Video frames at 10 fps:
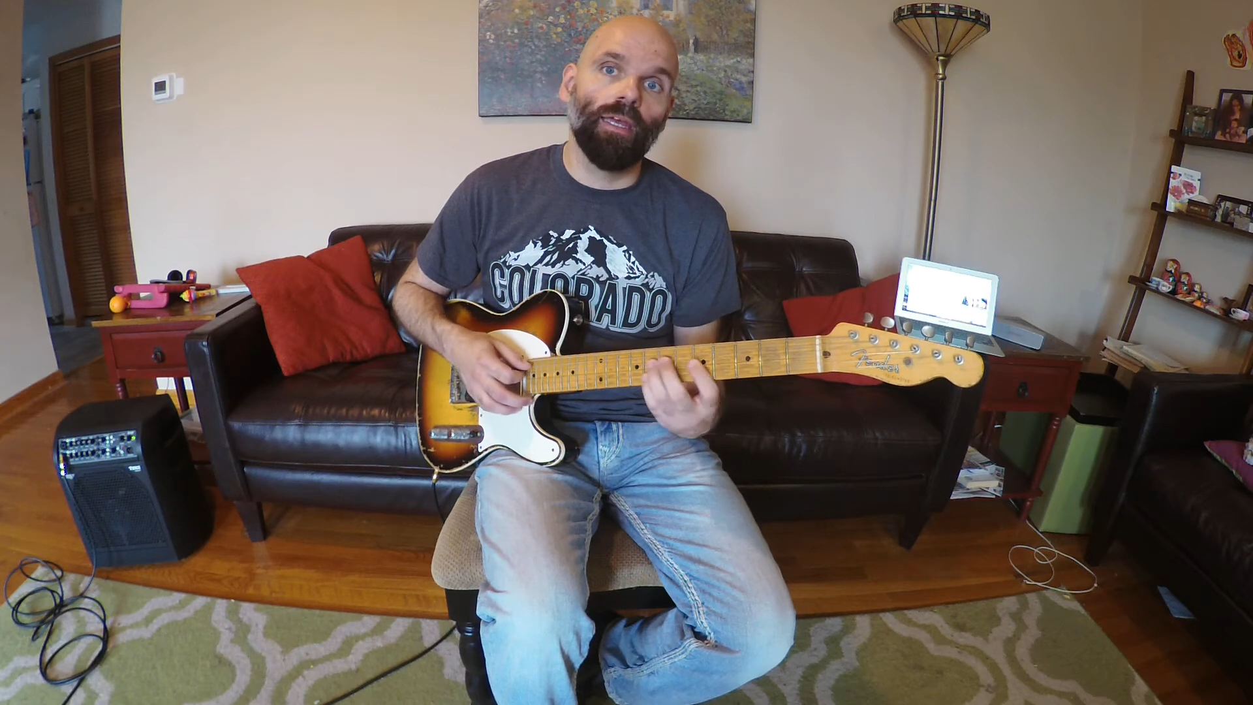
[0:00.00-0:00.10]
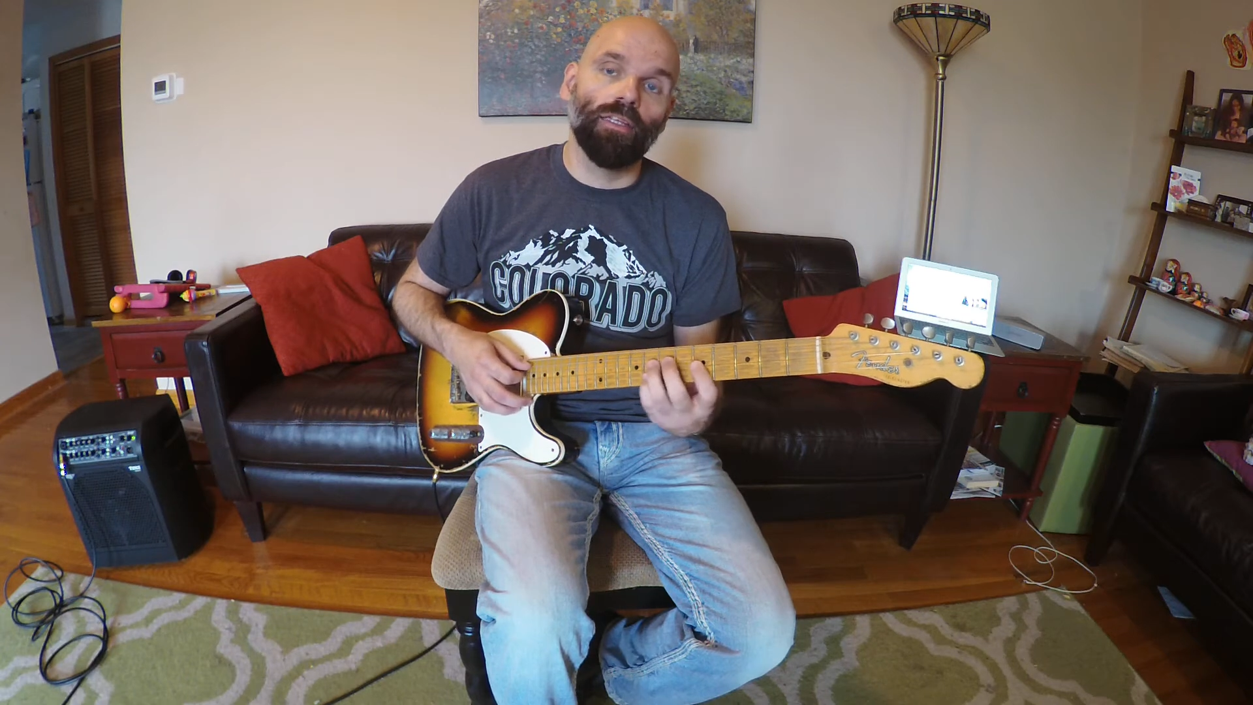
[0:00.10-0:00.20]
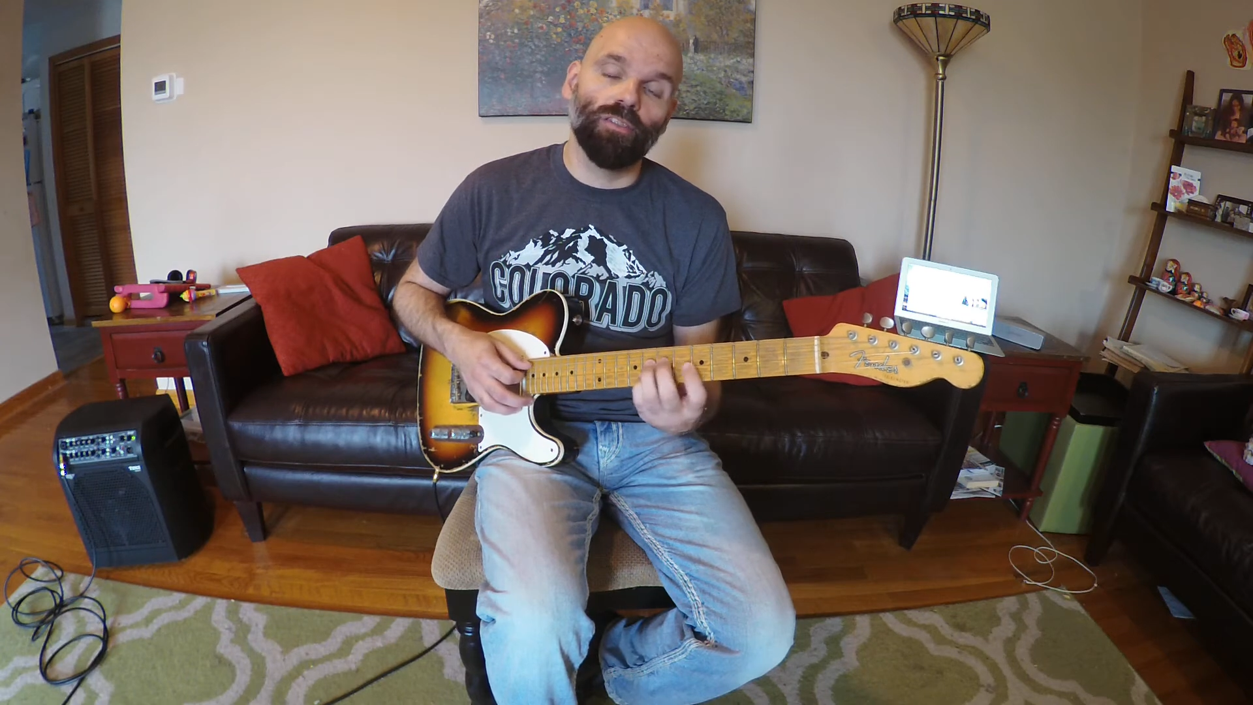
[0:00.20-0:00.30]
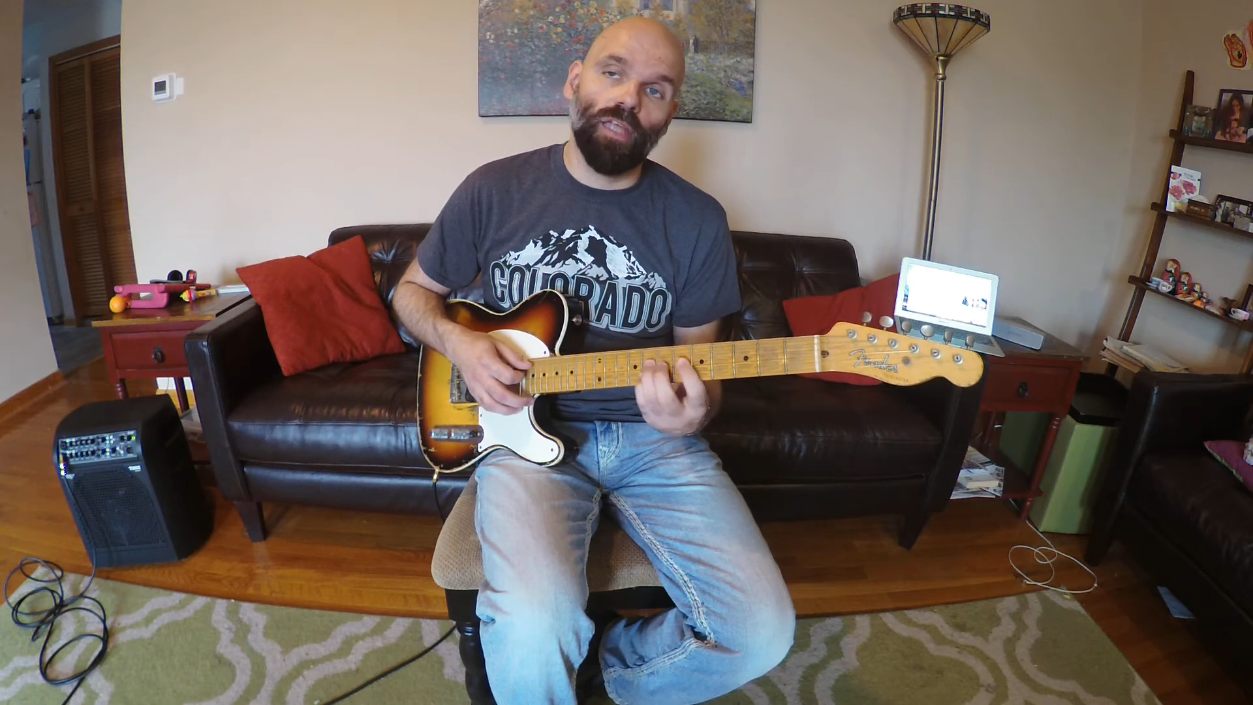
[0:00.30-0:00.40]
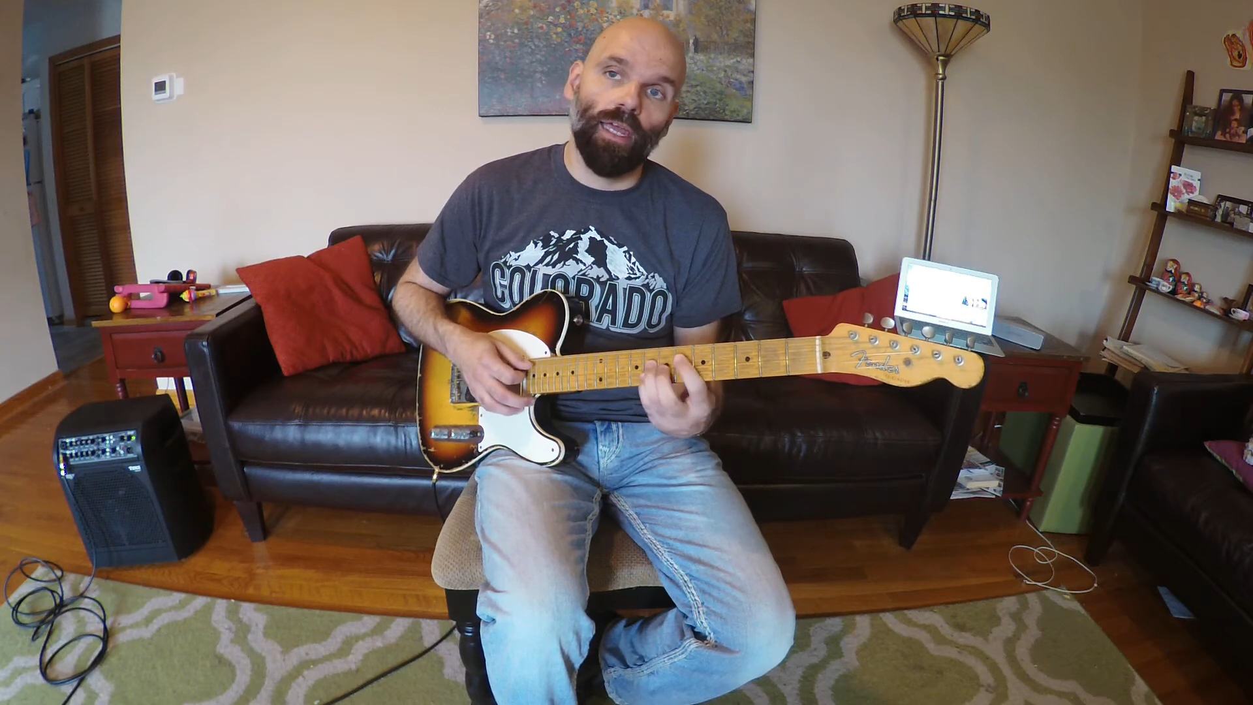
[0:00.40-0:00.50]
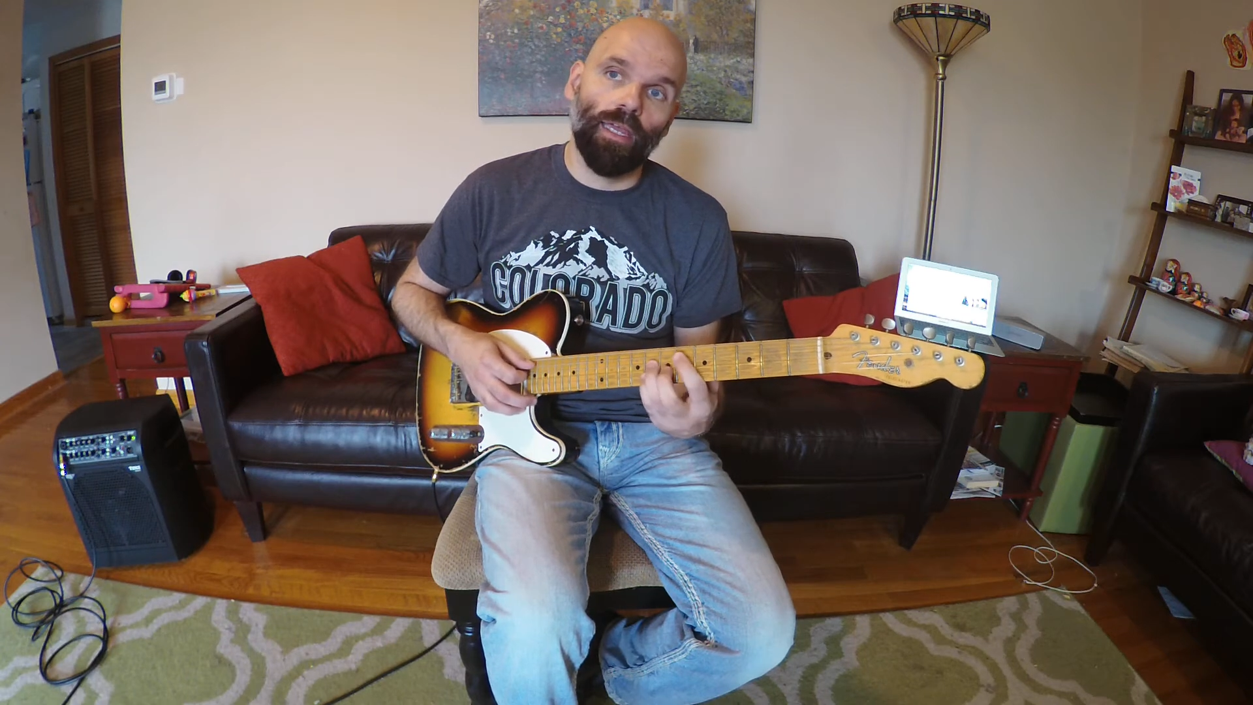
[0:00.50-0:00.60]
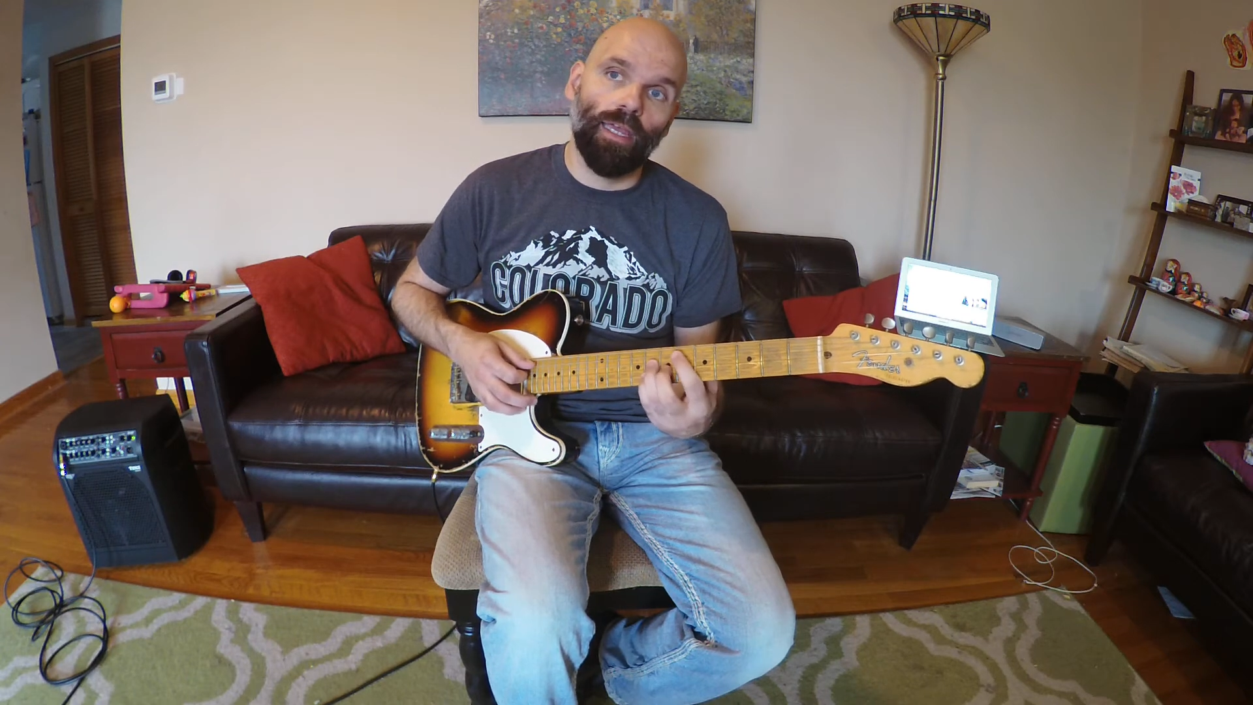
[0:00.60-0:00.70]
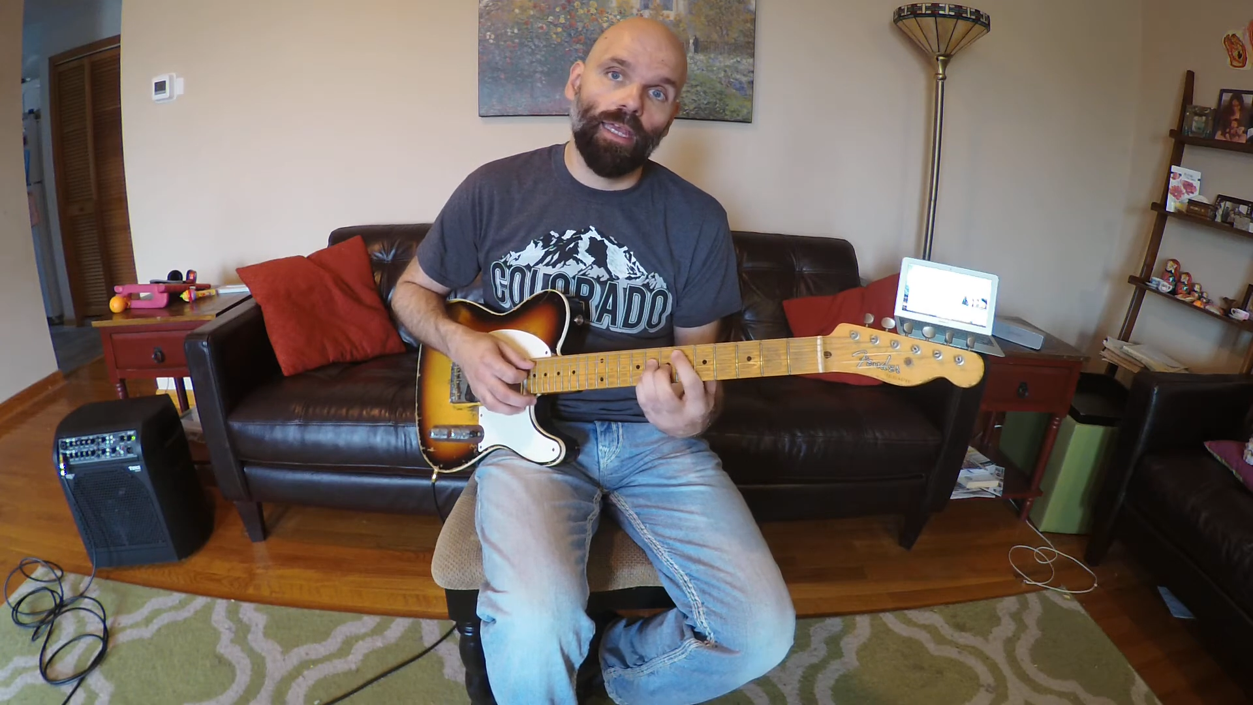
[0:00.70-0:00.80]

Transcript: It's like